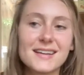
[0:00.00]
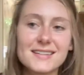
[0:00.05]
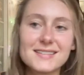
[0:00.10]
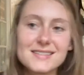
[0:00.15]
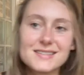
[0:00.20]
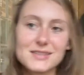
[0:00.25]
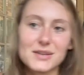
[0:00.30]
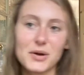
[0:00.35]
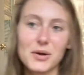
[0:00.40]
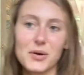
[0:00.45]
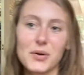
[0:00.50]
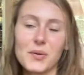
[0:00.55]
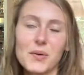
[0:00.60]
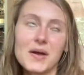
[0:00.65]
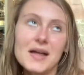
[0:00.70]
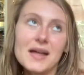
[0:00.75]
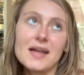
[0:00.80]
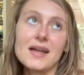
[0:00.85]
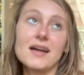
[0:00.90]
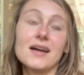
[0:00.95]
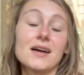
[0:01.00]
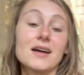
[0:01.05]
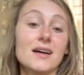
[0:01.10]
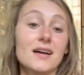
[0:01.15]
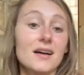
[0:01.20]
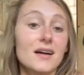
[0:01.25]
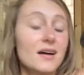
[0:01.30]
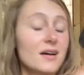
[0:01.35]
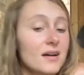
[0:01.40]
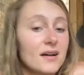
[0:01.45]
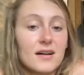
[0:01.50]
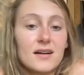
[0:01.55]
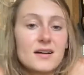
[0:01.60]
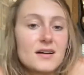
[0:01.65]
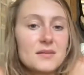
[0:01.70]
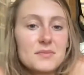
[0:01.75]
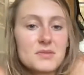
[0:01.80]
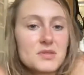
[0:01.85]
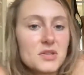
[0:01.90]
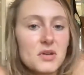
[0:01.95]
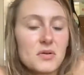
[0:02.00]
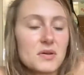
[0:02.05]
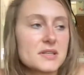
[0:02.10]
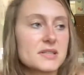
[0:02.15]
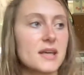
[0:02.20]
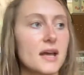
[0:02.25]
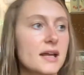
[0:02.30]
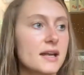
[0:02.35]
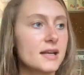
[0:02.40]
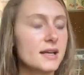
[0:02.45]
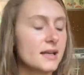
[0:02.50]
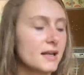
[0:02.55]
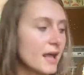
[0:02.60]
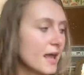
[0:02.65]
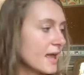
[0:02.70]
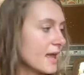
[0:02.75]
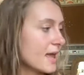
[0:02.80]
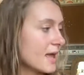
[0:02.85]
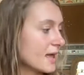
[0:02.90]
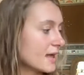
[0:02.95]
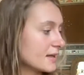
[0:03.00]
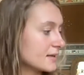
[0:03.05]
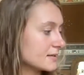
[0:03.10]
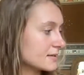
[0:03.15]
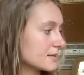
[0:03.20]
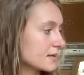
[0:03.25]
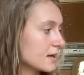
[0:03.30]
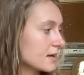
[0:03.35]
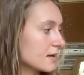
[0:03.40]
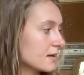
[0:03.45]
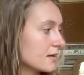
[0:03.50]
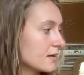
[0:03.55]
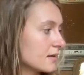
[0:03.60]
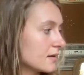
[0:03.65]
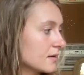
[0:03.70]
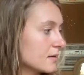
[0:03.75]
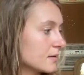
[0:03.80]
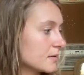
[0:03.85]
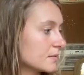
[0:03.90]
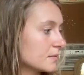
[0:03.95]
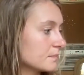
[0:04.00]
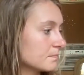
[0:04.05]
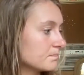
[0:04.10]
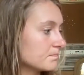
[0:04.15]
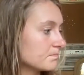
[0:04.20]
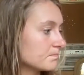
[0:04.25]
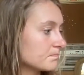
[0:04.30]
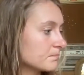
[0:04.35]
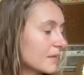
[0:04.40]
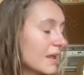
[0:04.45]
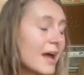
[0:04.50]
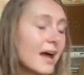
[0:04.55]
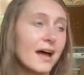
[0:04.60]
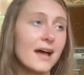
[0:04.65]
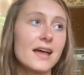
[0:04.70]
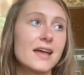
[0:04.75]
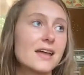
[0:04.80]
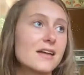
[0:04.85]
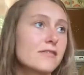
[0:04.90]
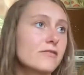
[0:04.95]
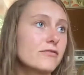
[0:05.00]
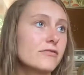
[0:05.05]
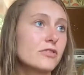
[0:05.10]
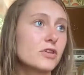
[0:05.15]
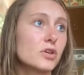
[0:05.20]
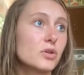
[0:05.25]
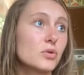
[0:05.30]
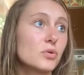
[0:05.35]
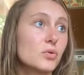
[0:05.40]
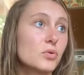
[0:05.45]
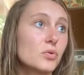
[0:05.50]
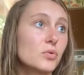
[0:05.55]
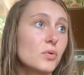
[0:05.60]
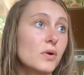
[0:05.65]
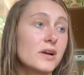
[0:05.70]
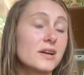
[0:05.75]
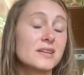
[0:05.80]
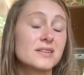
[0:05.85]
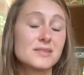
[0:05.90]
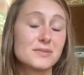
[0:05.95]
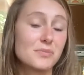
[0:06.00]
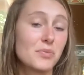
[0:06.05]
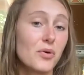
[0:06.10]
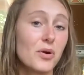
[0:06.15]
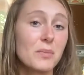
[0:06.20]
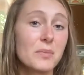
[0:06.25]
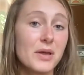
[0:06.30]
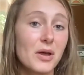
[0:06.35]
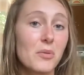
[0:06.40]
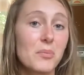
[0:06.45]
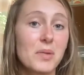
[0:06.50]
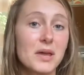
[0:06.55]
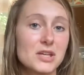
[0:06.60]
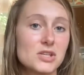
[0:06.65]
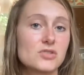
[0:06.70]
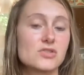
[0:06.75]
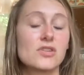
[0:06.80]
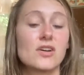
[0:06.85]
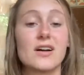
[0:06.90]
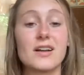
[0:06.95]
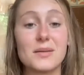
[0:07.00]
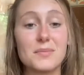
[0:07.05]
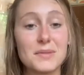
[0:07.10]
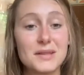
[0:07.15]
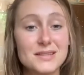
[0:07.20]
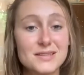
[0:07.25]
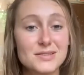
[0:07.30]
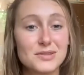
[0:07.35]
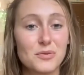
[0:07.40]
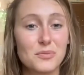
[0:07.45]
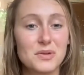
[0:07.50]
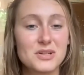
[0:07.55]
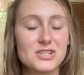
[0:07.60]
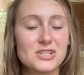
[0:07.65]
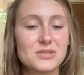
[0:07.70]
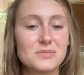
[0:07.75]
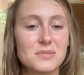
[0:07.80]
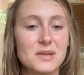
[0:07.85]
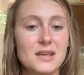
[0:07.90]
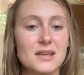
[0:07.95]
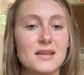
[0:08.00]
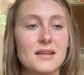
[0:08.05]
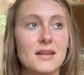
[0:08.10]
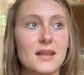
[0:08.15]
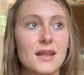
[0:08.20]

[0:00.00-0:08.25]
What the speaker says: And so I'm so excited. And yeah, if you want to support me on Patreon, it means so much to me.